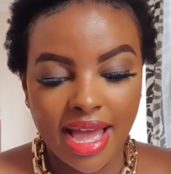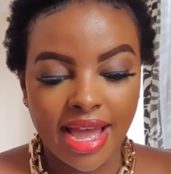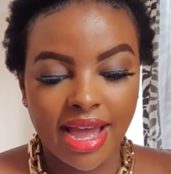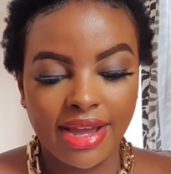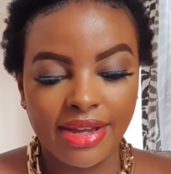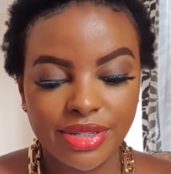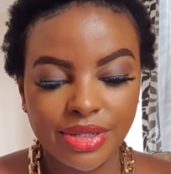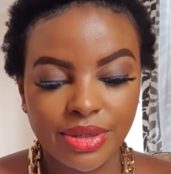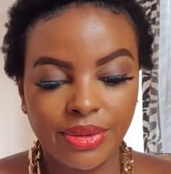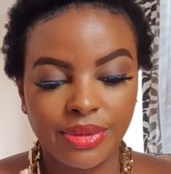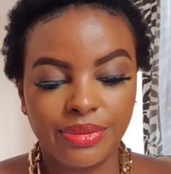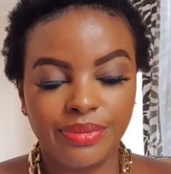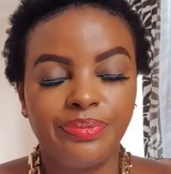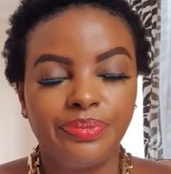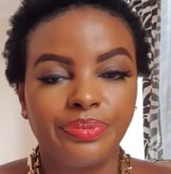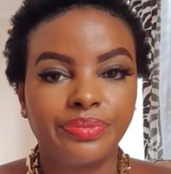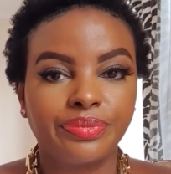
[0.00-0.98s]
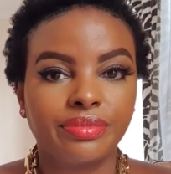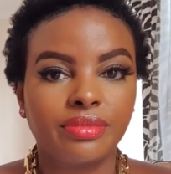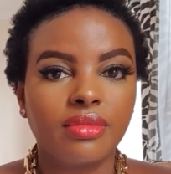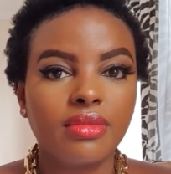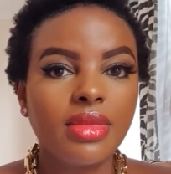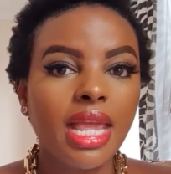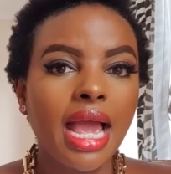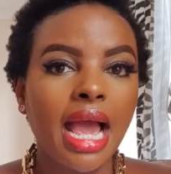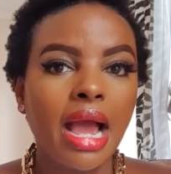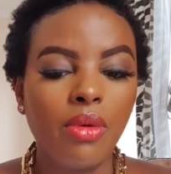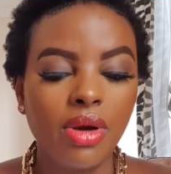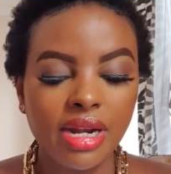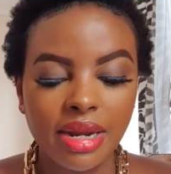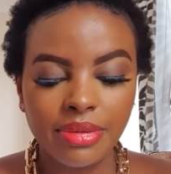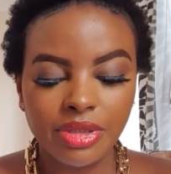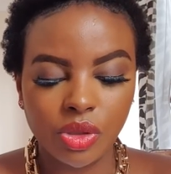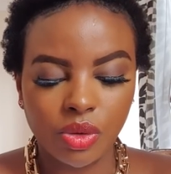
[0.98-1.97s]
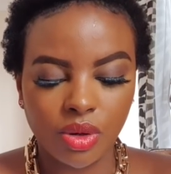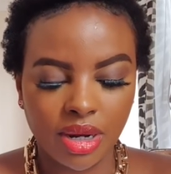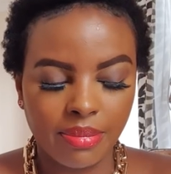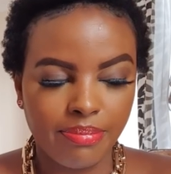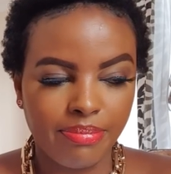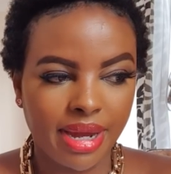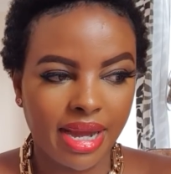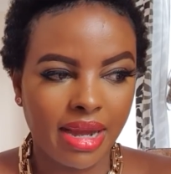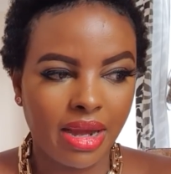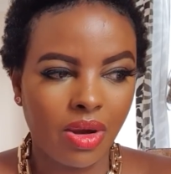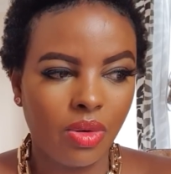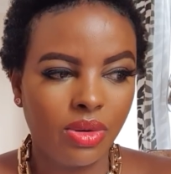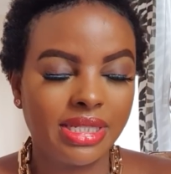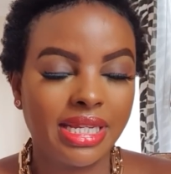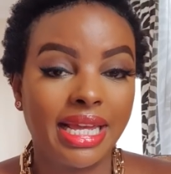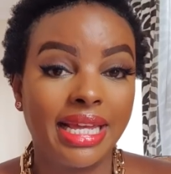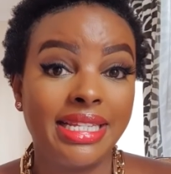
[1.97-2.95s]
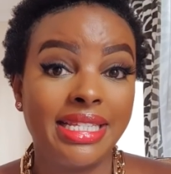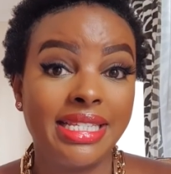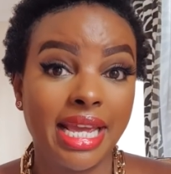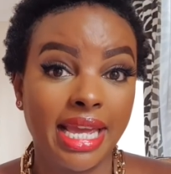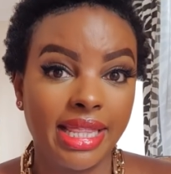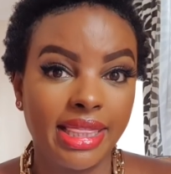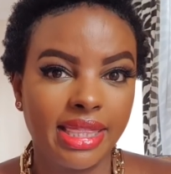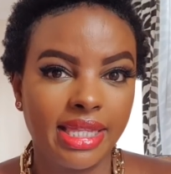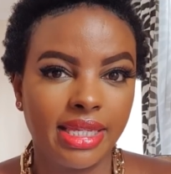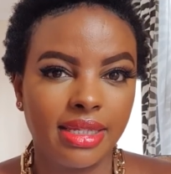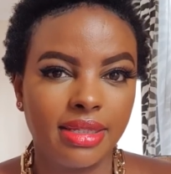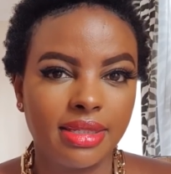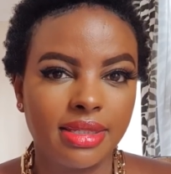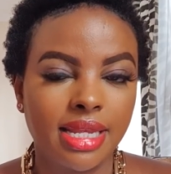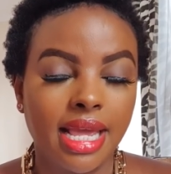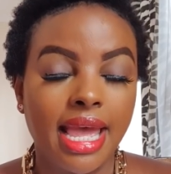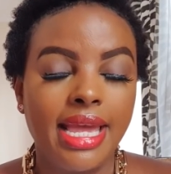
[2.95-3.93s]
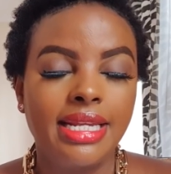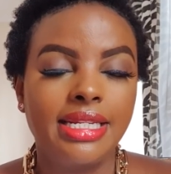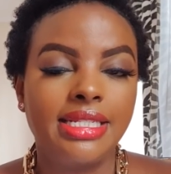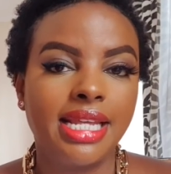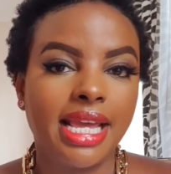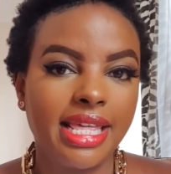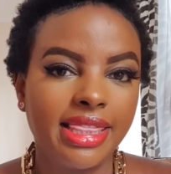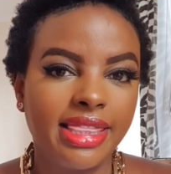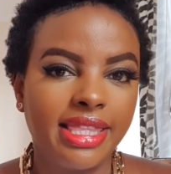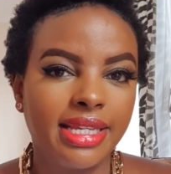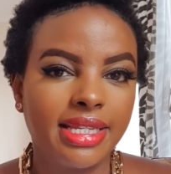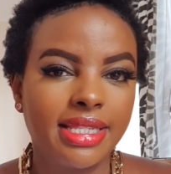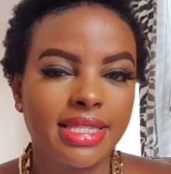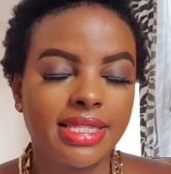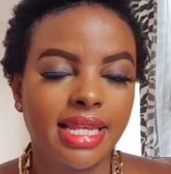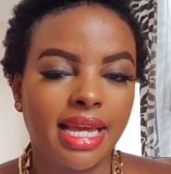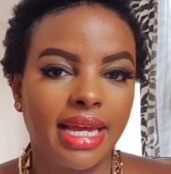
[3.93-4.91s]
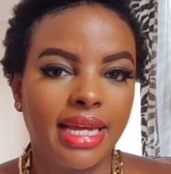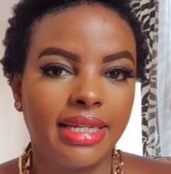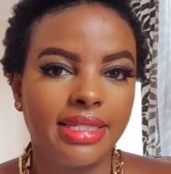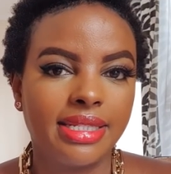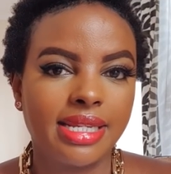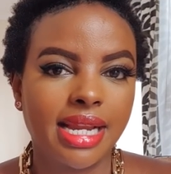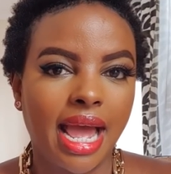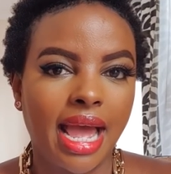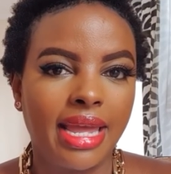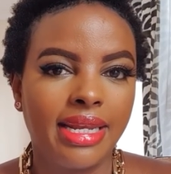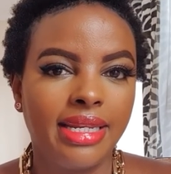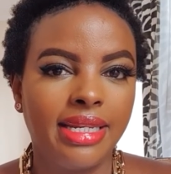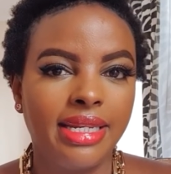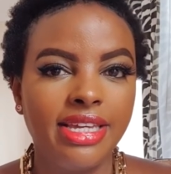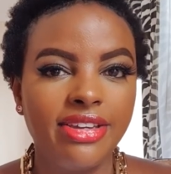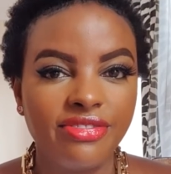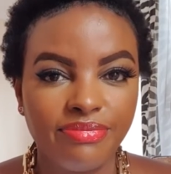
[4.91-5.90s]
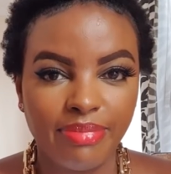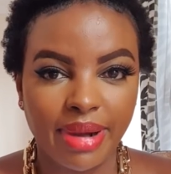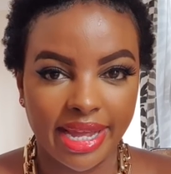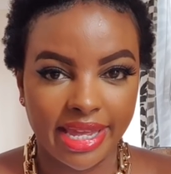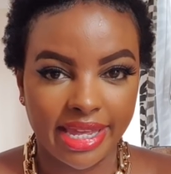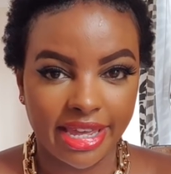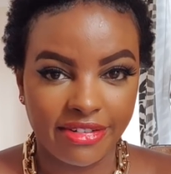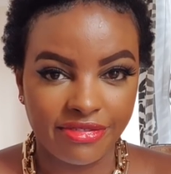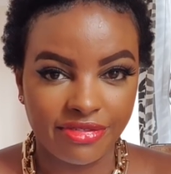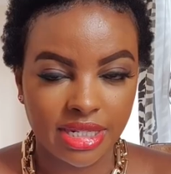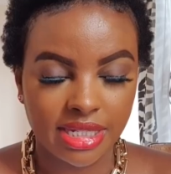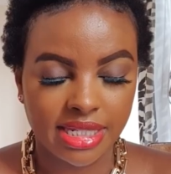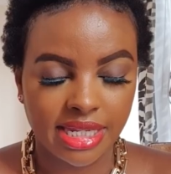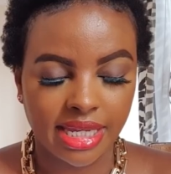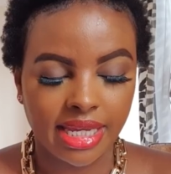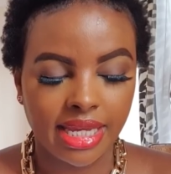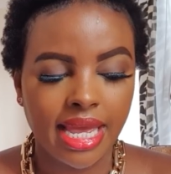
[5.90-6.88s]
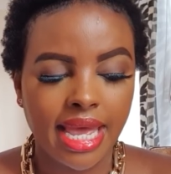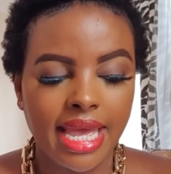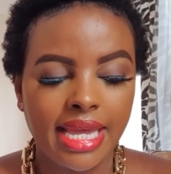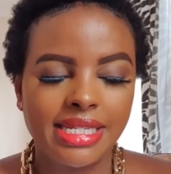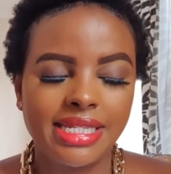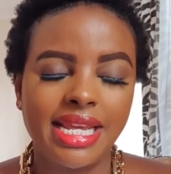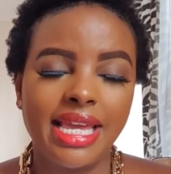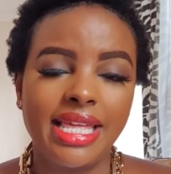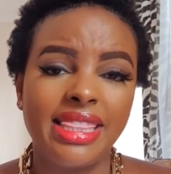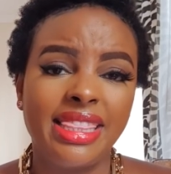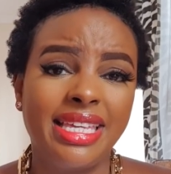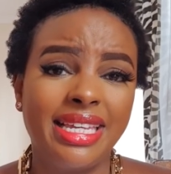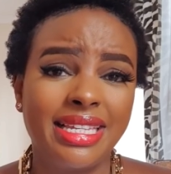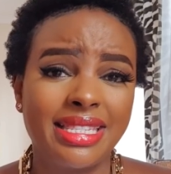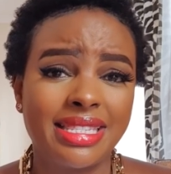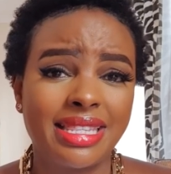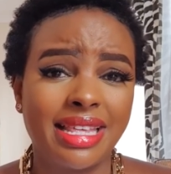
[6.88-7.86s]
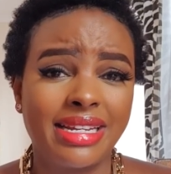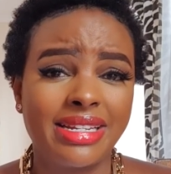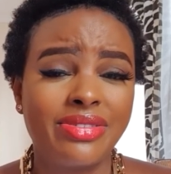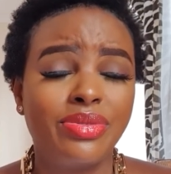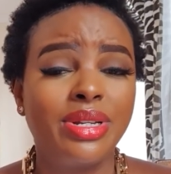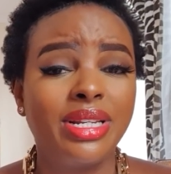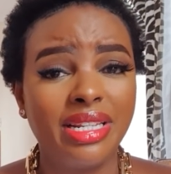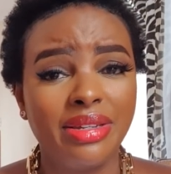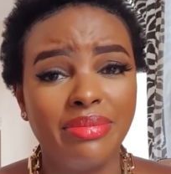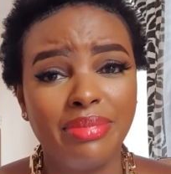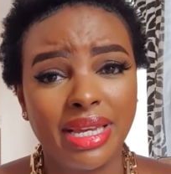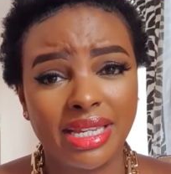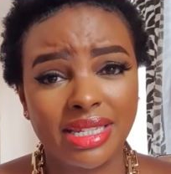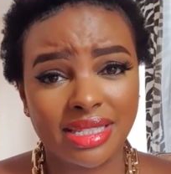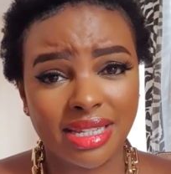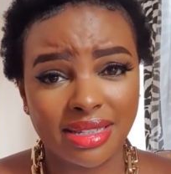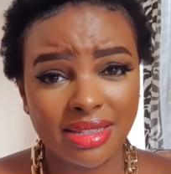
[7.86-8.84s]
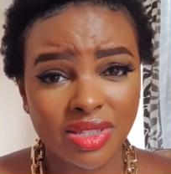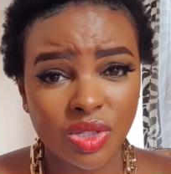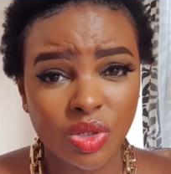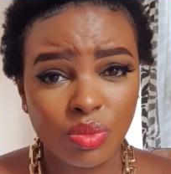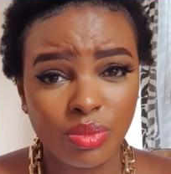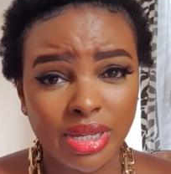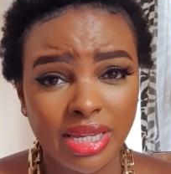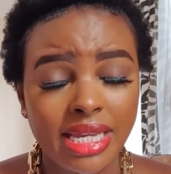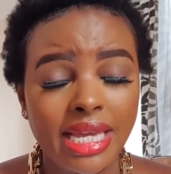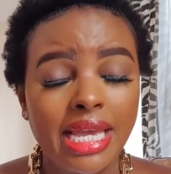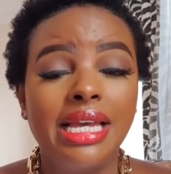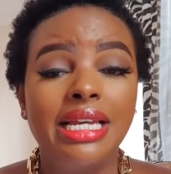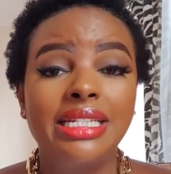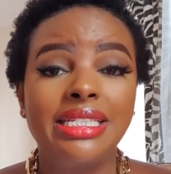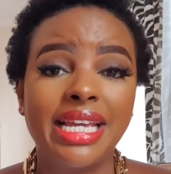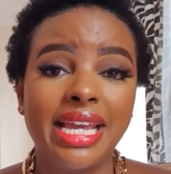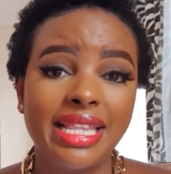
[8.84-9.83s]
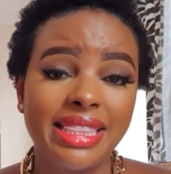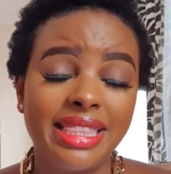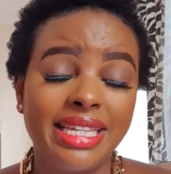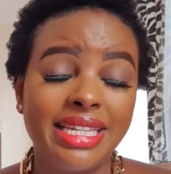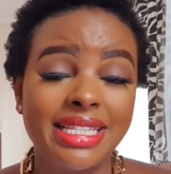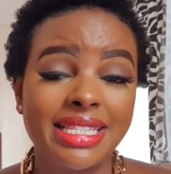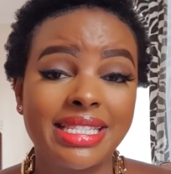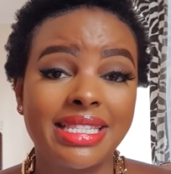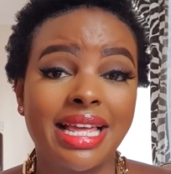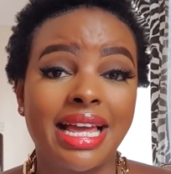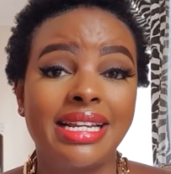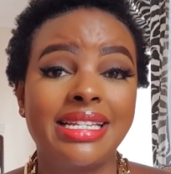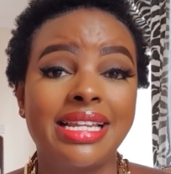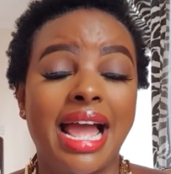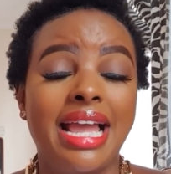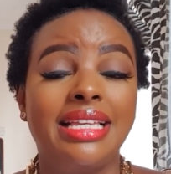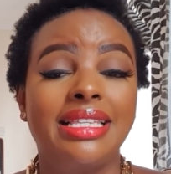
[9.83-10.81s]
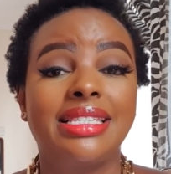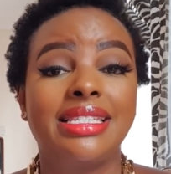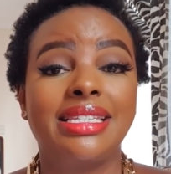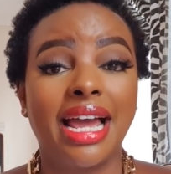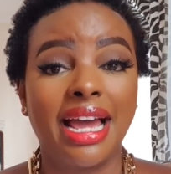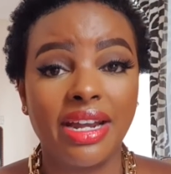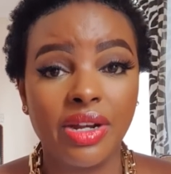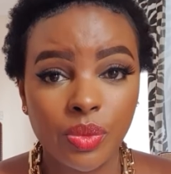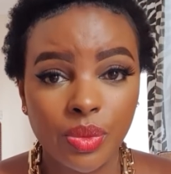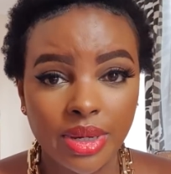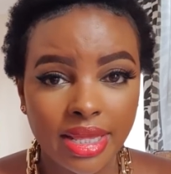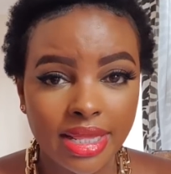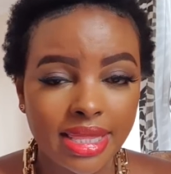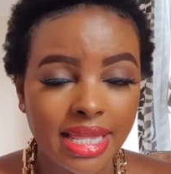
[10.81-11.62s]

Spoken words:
So I want to talk about 10 things that I live by every day, 10 things that really make sense to me, 10 things that I stand with,